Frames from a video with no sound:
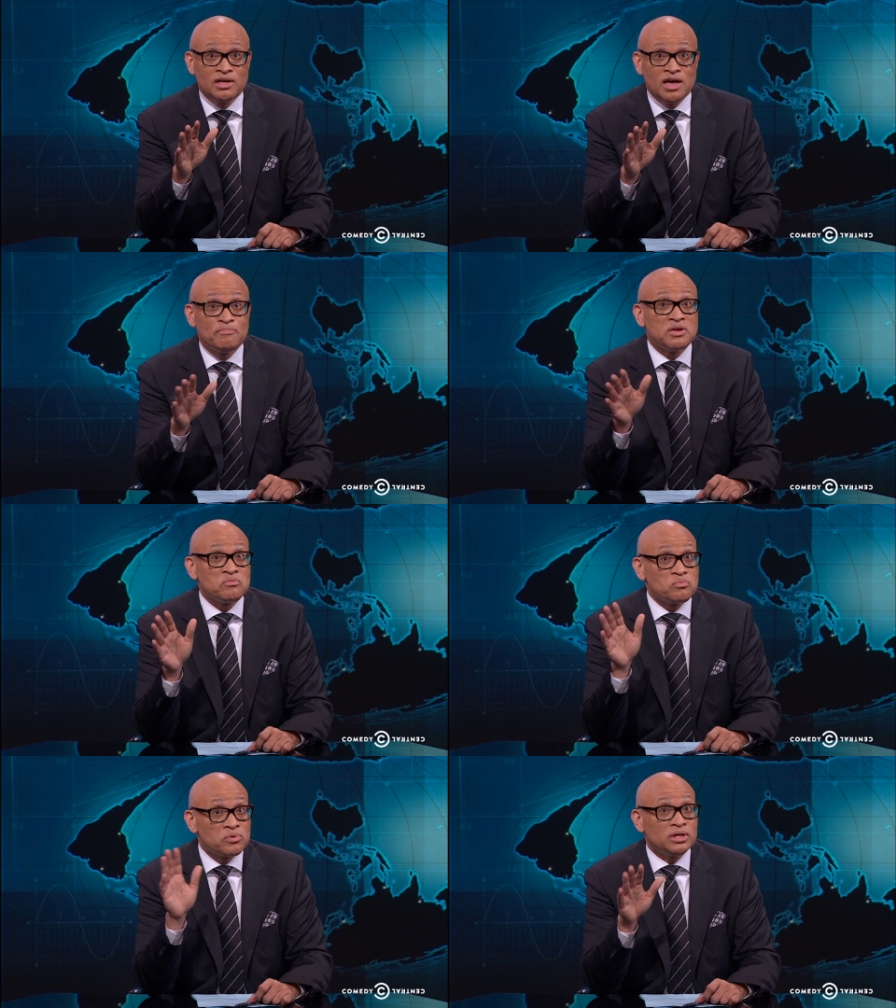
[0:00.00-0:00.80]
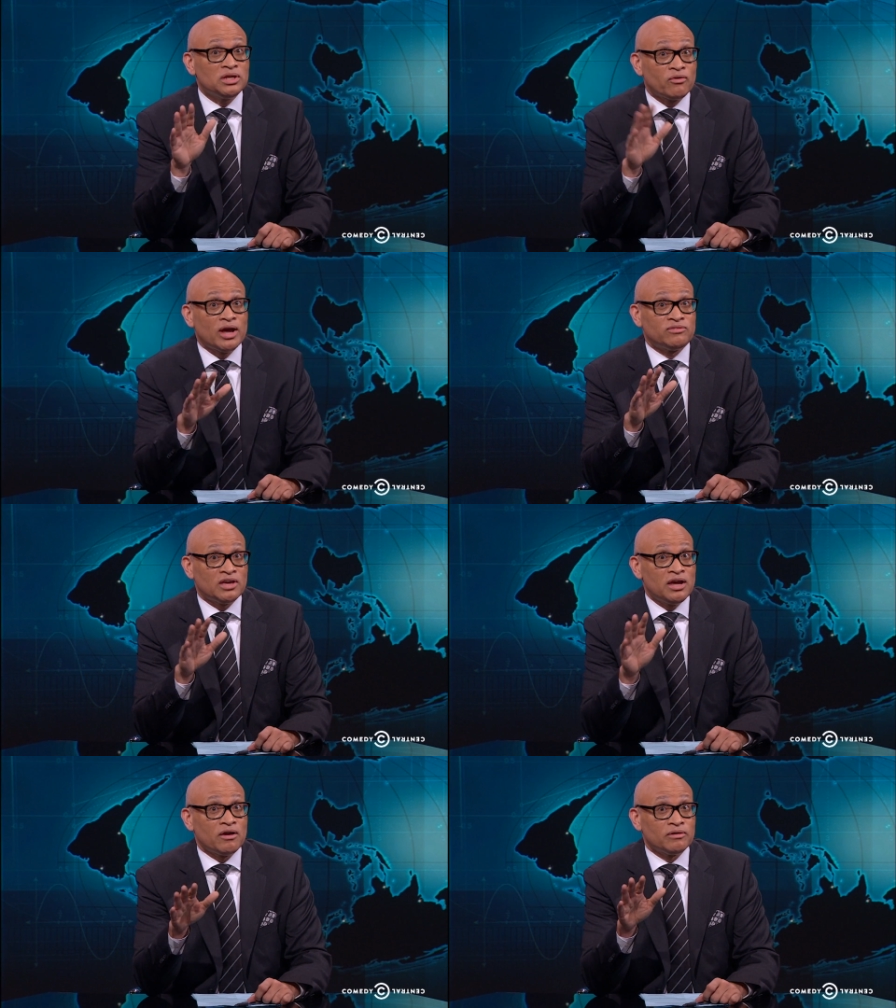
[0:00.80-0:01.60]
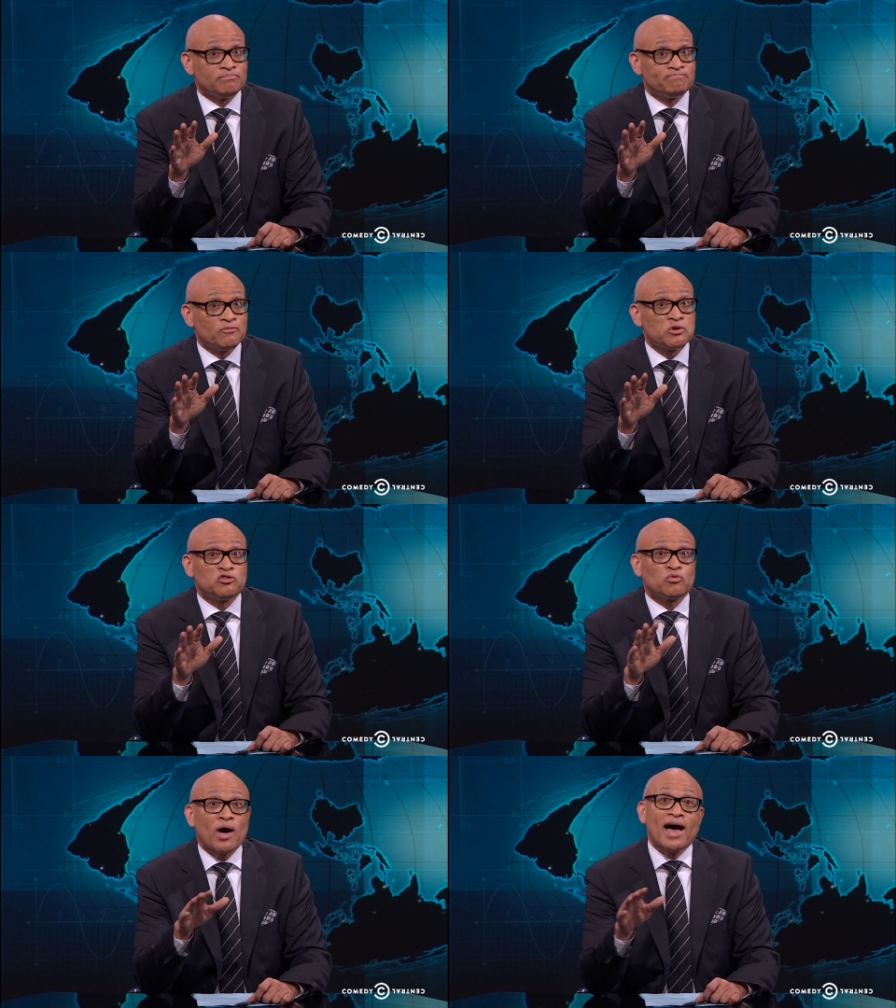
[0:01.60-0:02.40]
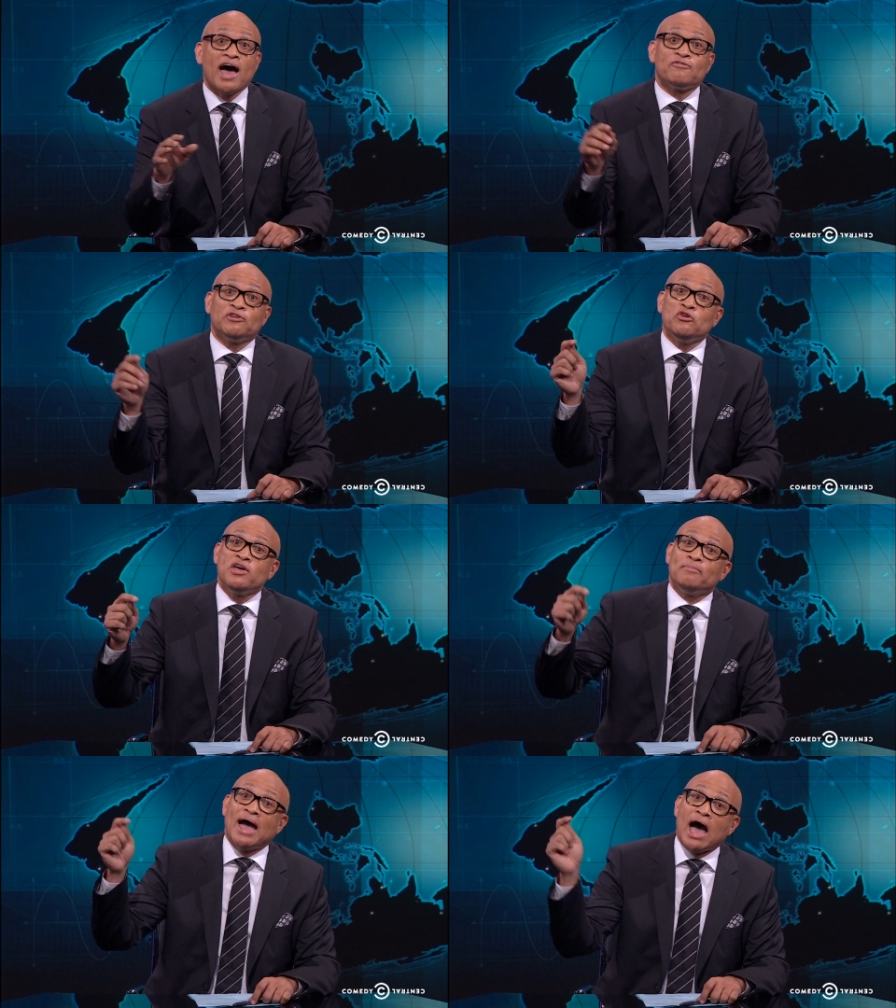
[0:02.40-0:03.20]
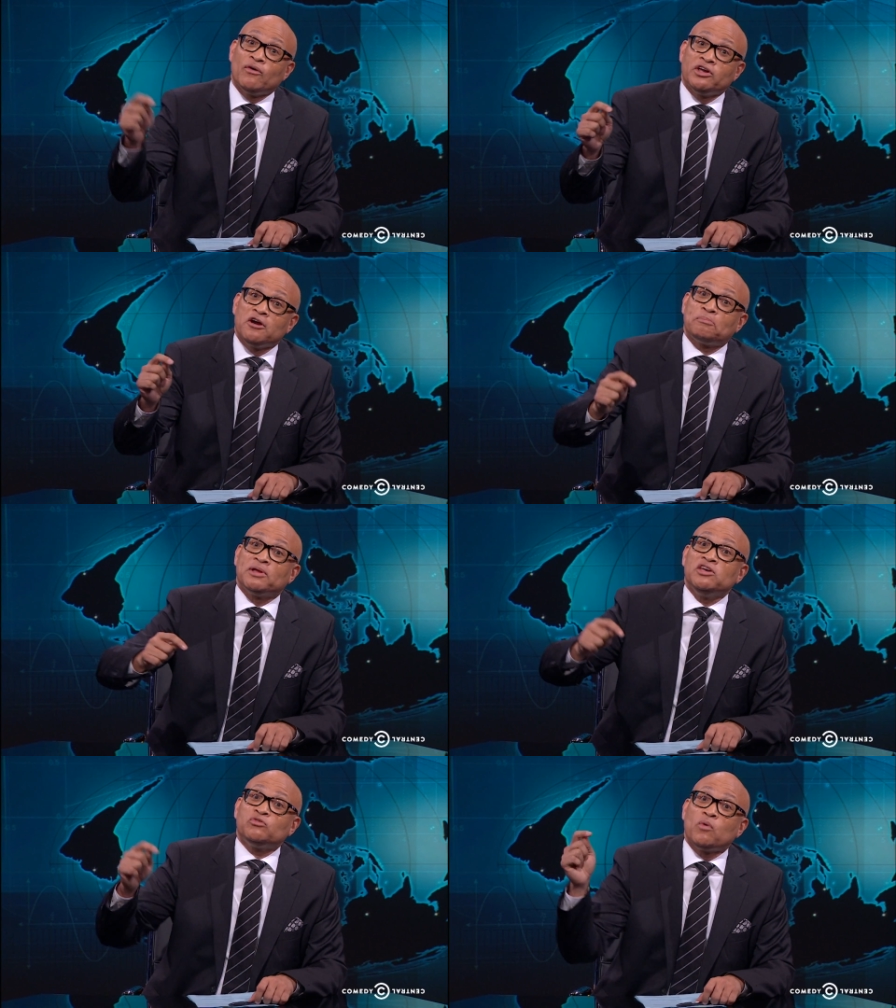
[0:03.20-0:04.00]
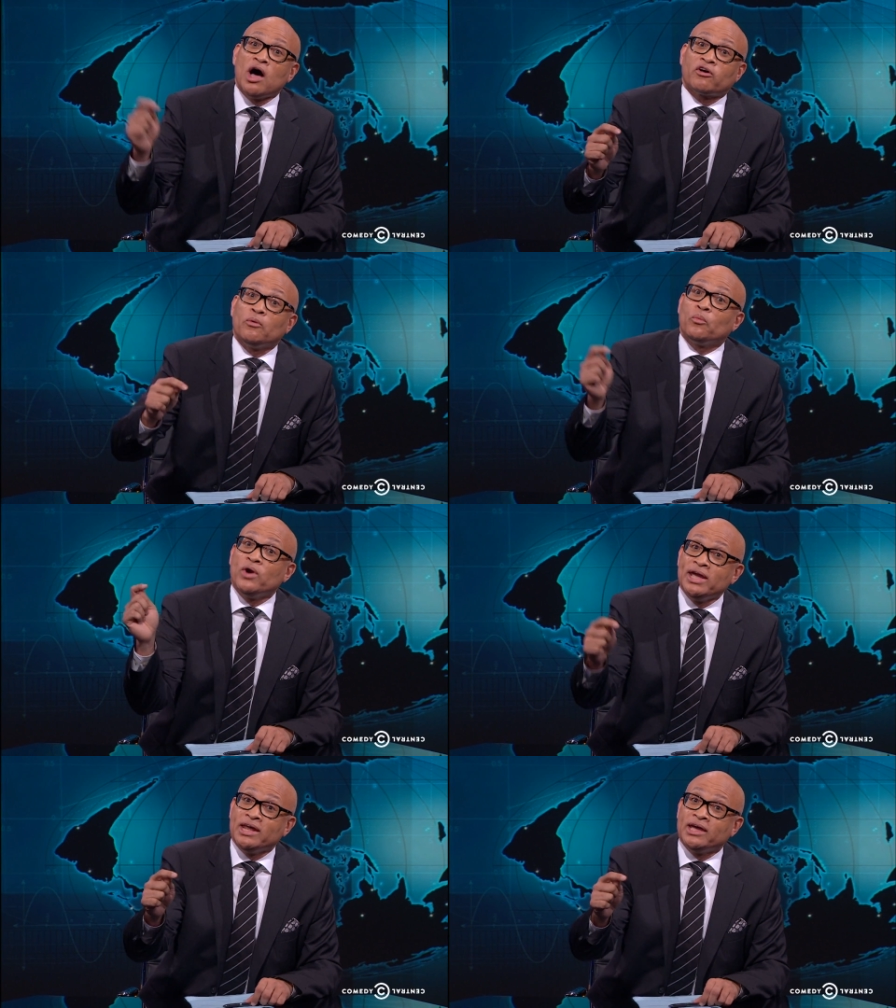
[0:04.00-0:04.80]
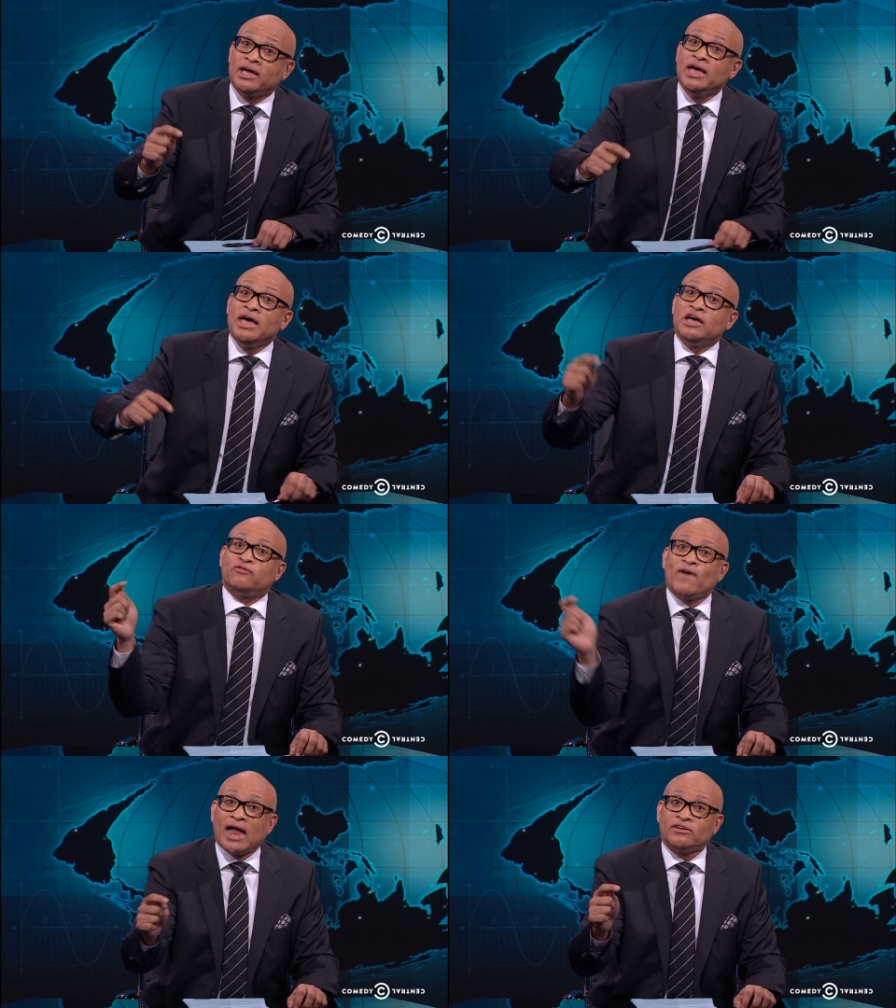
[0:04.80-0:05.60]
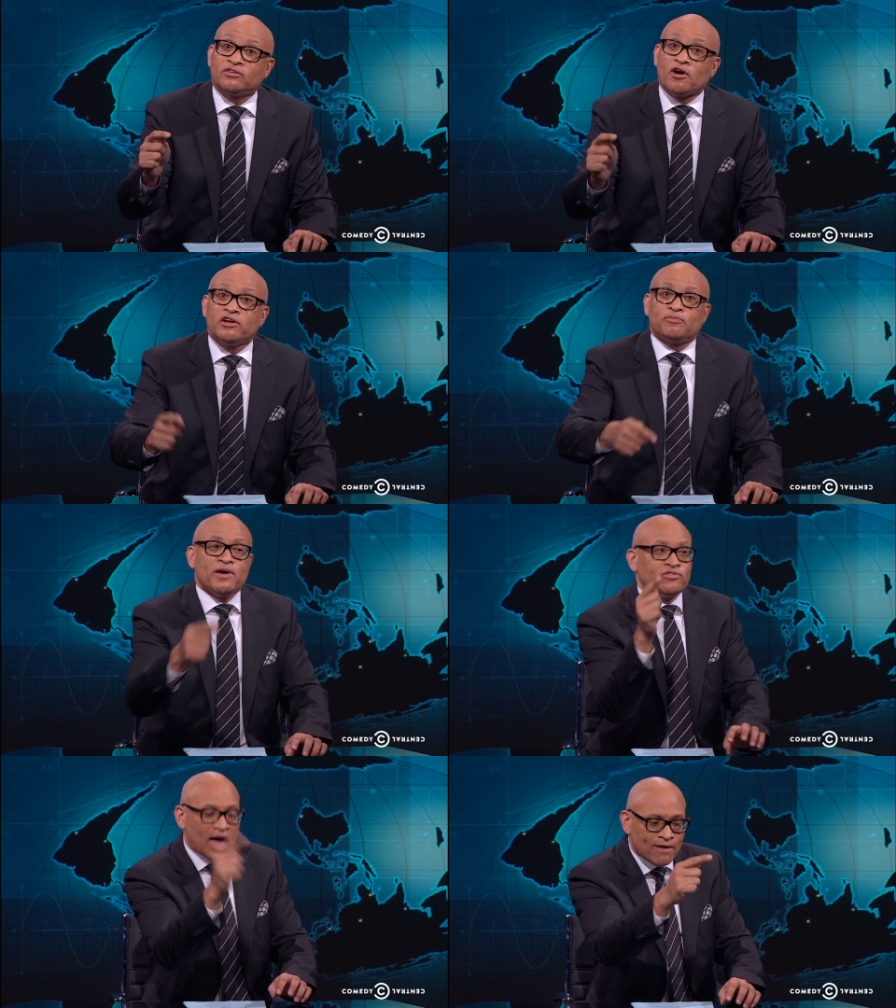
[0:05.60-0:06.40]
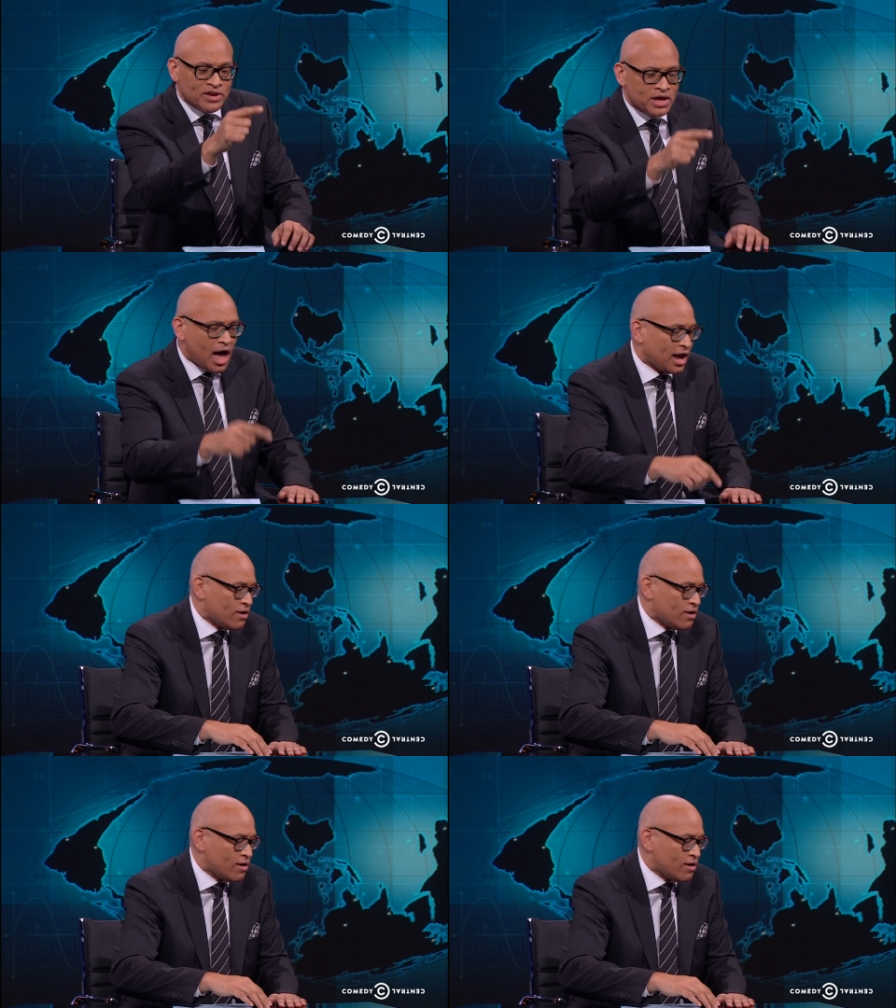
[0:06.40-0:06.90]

It'd be really great to hear it, which is why I flew him out here. Please welcome reading his valedictorian speech, Evan Young,